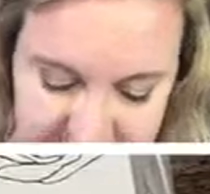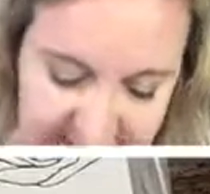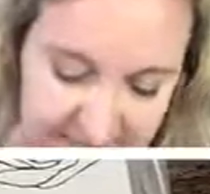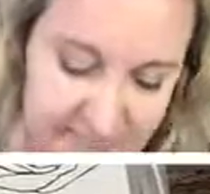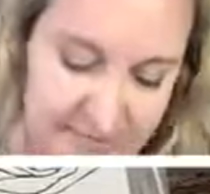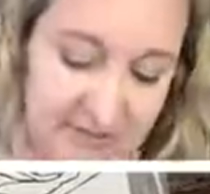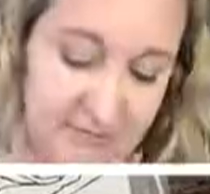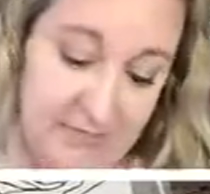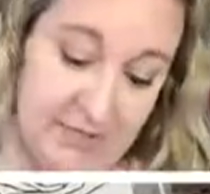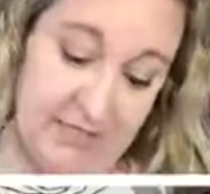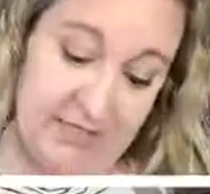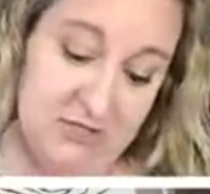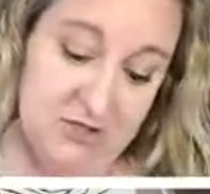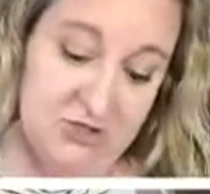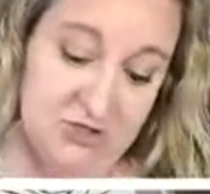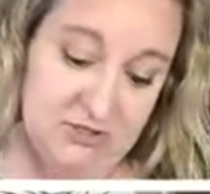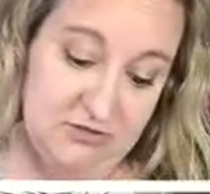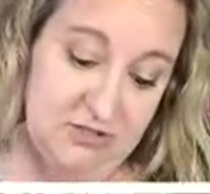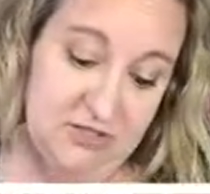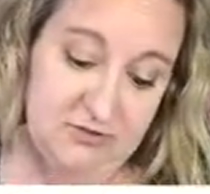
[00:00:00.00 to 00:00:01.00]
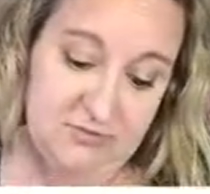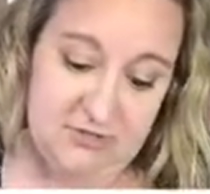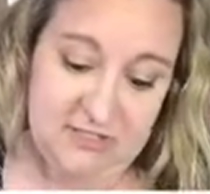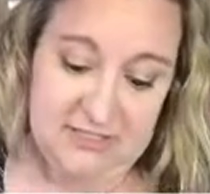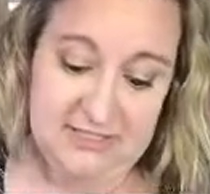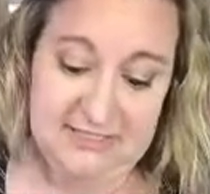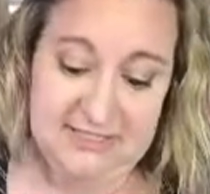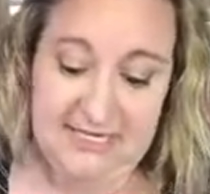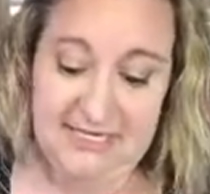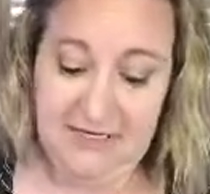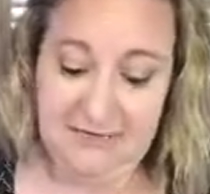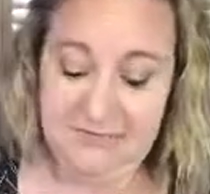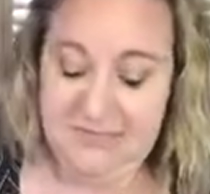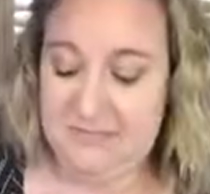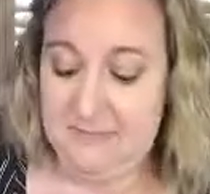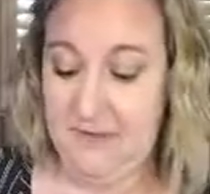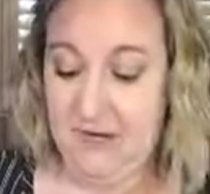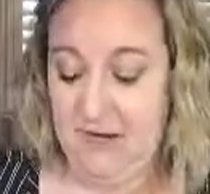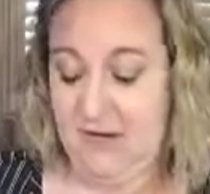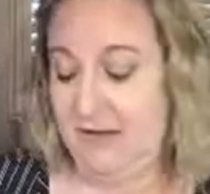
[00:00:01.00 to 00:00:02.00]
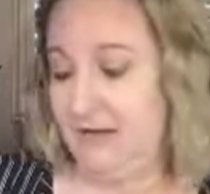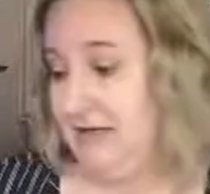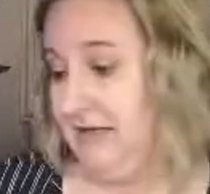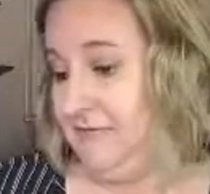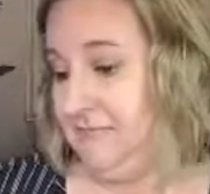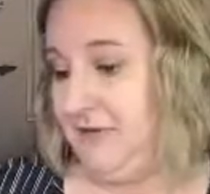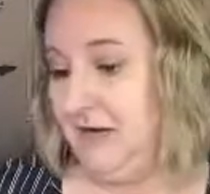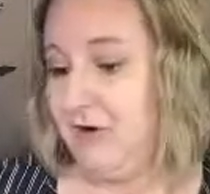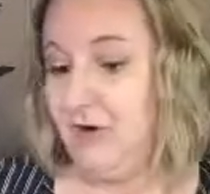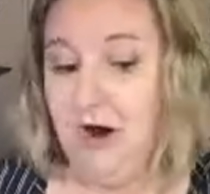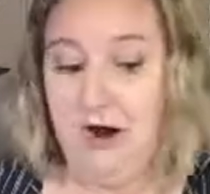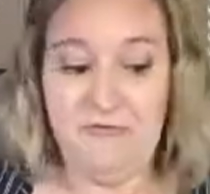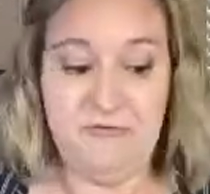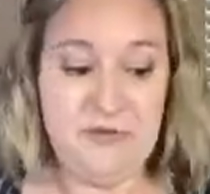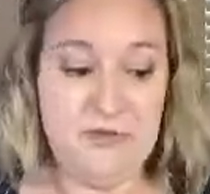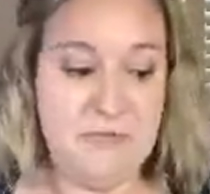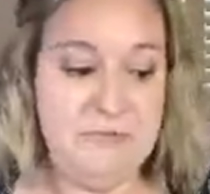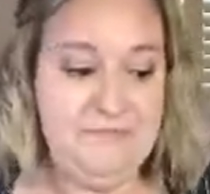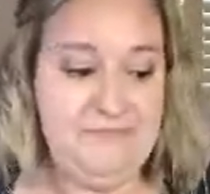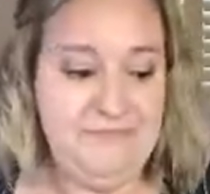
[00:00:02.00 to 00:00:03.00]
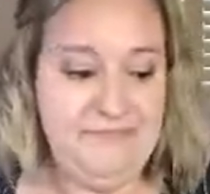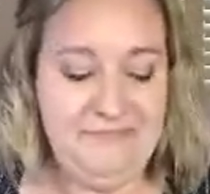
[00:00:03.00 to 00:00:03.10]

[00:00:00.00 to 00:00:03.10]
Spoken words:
keep it in my kitchen so it doesn't take up spot in my craft room.